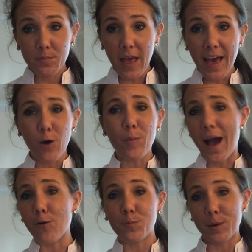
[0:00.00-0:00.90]
help
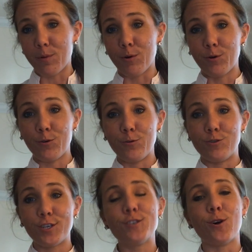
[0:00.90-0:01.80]
out people who
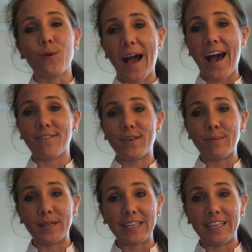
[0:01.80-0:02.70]
just don't have the
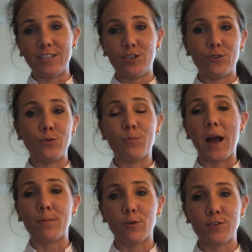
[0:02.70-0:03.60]
ability to
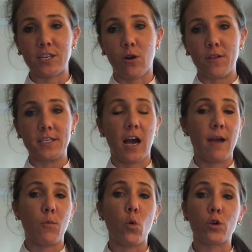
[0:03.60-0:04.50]
buy protein all the
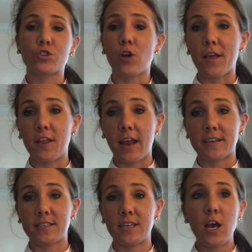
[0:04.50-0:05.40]
time or try the
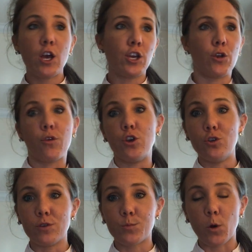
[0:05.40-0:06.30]
next, the
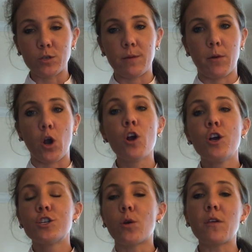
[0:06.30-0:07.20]
newest protein bar.
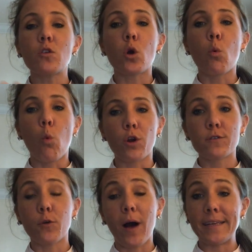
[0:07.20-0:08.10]
So I think they're a
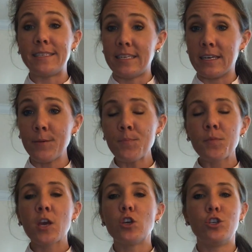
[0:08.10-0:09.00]
wonderful idea.
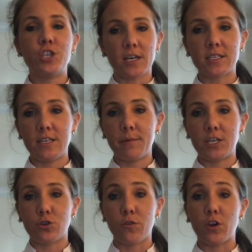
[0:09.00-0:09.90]
You just need to
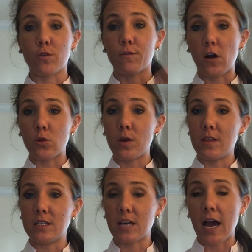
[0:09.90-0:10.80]
make sure that you're following
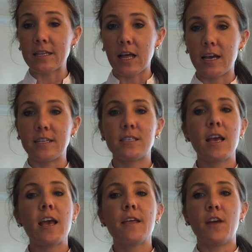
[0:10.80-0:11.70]
these guidelines,
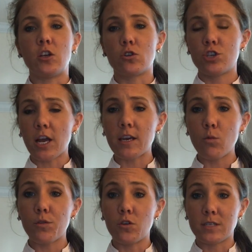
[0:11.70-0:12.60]
that you're
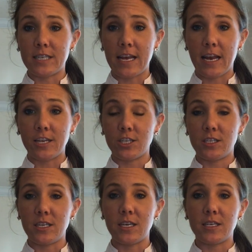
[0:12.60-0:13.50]
checking with your state
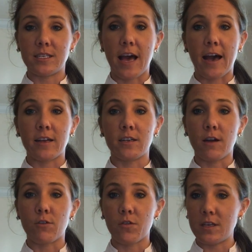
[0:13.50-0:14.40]
agencies that
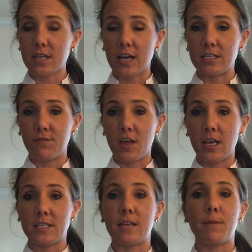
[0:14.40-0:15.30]
govern these kinds of
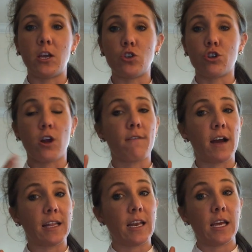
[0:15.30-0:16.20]
things and making sure you're not
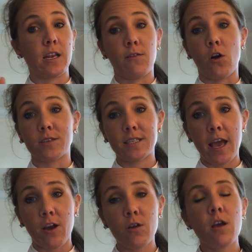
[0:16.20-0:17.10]
violating any laws
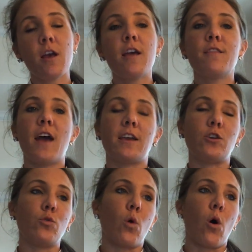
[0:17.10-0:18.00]
there, that
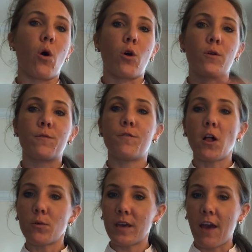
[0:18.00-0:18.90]
you are
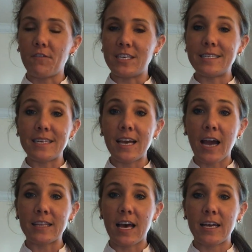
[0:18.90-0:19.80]
following FTC
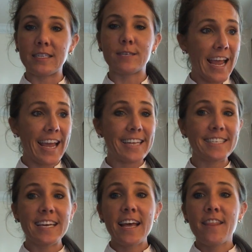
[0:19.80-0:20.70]
guidelines,
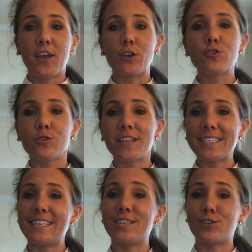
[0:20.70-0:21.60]
and that you're doing these
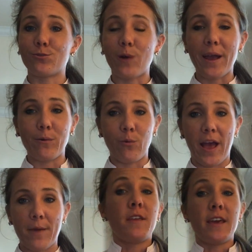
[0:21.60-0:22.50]
things the right
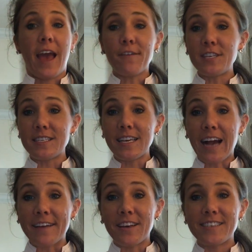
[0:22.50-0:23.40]
way. The FTC
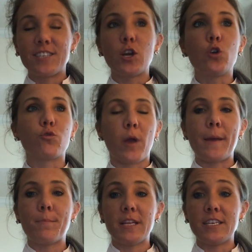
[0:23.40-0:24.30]
guidelines is a
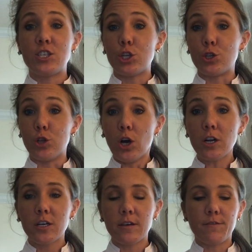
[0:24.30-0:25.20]
great place to
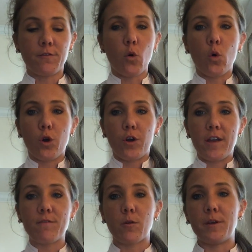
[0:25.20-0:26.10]
look for
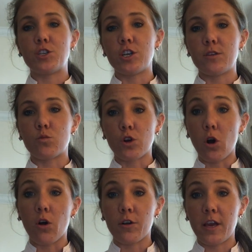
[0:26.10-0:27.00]
information
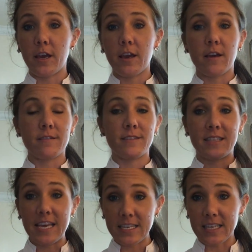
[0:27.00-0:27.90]
regarding
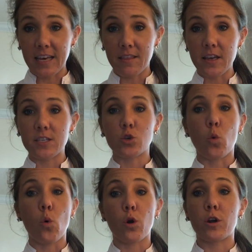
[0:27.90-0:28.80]
things like this
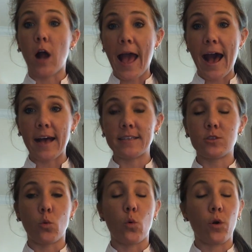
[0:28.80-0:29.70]
or ads
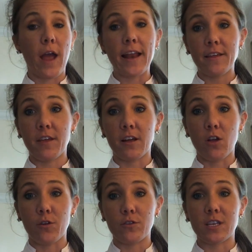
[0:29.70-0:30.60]
or anything
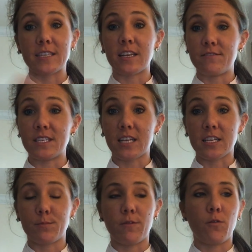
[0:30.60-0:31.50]
along those lines that I've
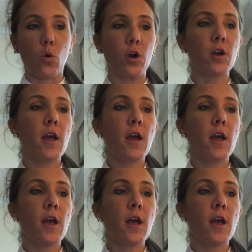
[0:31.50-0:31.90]
discussed before.